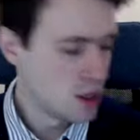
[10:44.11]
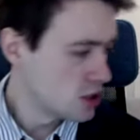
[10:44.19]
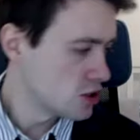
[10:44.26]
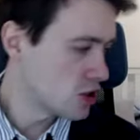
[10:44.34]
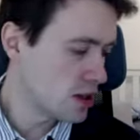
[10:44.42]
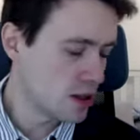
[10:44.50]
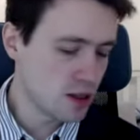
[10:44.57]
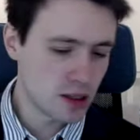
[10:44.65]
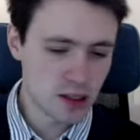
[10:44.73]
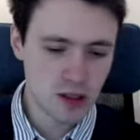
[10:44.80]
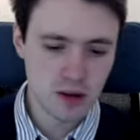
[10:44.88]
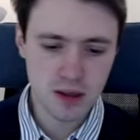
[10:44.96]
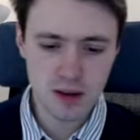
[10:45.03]
So then there's
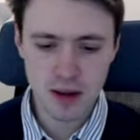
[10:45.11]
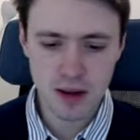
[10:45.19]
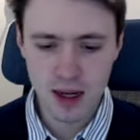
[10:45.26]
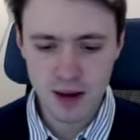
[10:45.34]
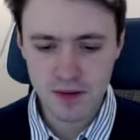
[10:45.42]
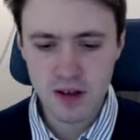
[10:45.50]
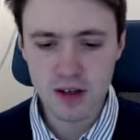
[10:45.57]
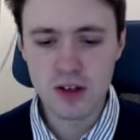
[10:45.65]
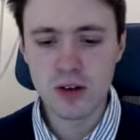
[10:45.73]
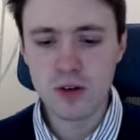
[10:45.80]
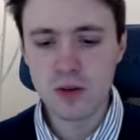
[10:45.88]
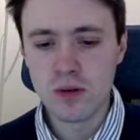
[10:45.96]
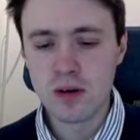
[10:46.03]
nothing left to
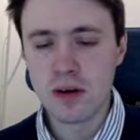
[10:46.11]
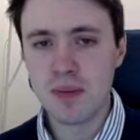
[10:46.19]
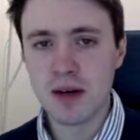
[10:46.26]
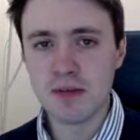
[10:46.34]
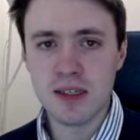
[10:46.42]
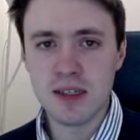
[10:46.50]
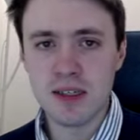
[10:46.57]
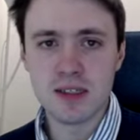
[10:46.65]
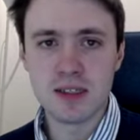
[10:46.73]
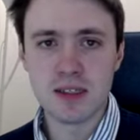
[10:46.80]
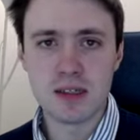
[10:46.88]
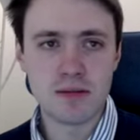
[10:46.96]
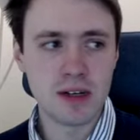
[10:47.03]
do about
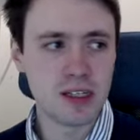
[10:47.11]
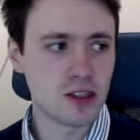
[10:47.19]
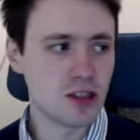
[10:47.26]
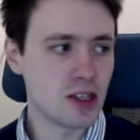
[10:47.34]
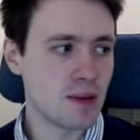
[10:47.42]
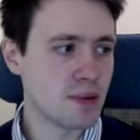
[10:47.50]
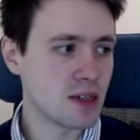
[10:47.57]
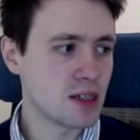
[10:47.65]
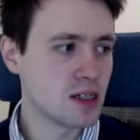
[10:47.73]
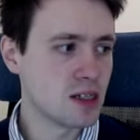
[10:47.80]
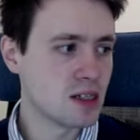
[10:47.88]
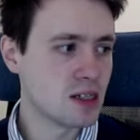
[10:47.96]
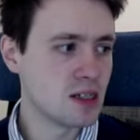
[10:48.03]
these Renaissance epic
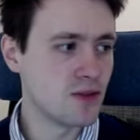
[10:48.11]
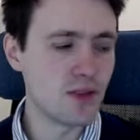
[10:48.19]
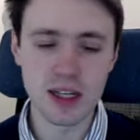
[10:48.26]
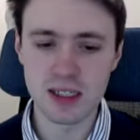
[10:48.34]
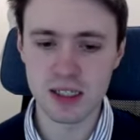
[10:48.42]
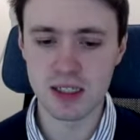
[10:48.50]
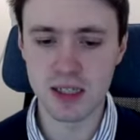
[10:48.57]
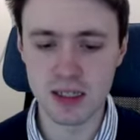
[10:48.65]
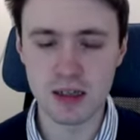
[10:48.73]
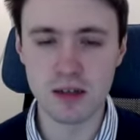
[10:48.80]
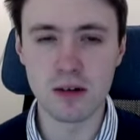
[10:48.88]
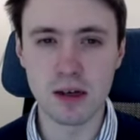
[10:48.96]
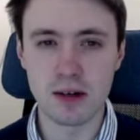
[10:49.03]
devices than to
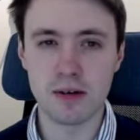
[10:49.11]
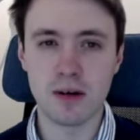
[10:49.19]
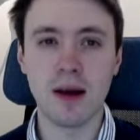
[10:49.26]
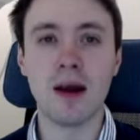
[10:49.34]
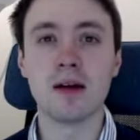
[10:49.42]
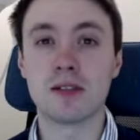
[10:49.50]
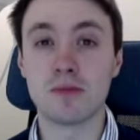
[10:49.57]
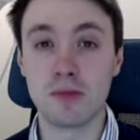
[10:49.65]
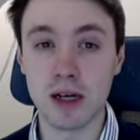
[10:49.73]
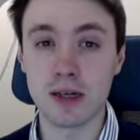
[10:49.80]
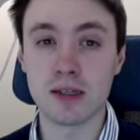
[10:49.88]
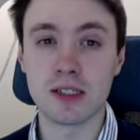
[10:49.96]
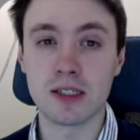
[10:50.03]
look at uh, some
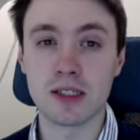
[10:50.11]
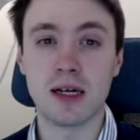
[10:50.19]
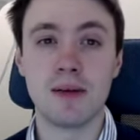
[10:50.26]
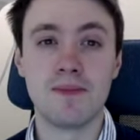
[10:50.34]
writing style.